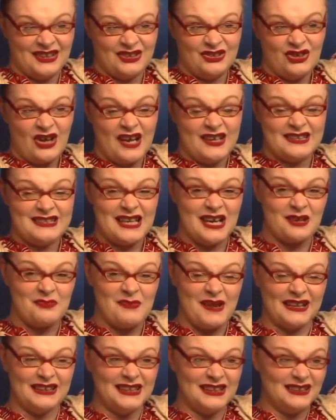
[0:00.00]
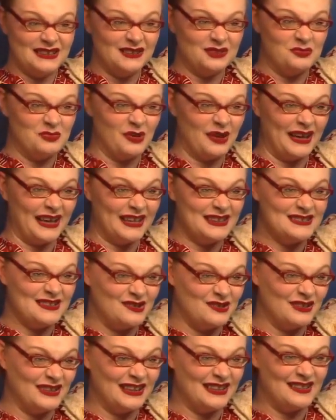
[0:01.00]
Trying to tuck my littler braids
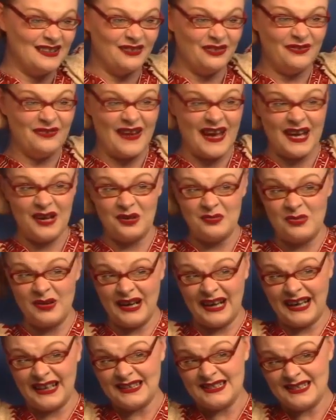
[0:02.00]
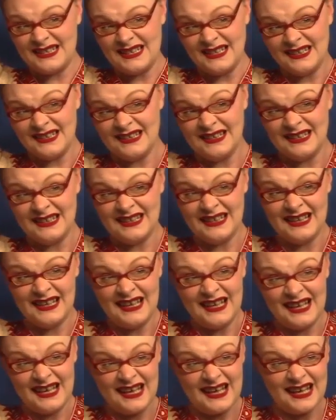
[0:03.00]
underneath the fatter braids,
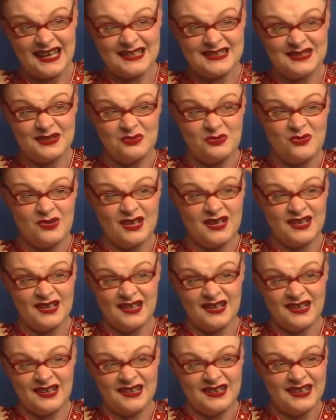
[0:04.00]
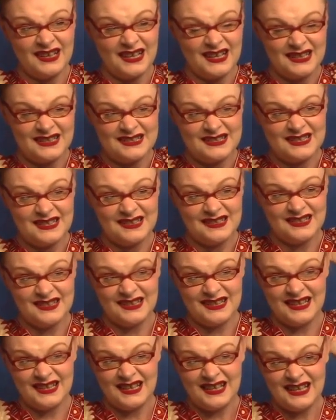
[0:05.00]
as it were, because
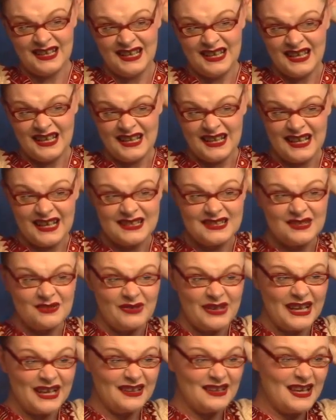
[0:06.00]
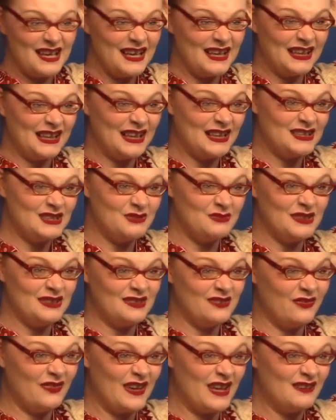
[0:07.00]
that's the way I like it. You
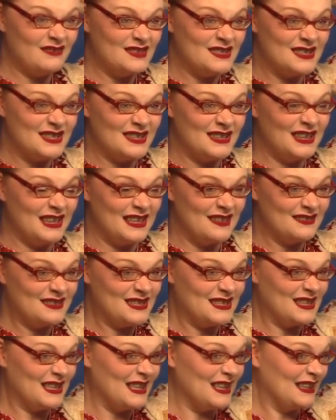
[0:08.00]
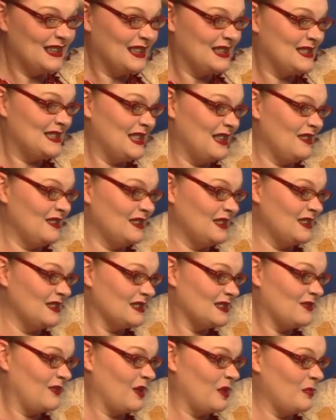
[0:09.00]
want the fat ones on the outside. Let's see how it
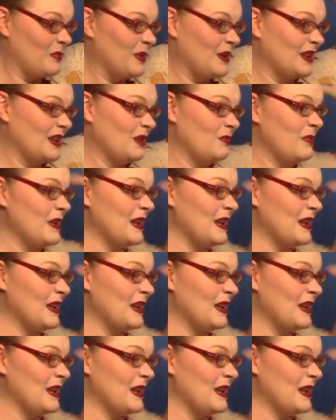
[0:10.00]
looks before I put any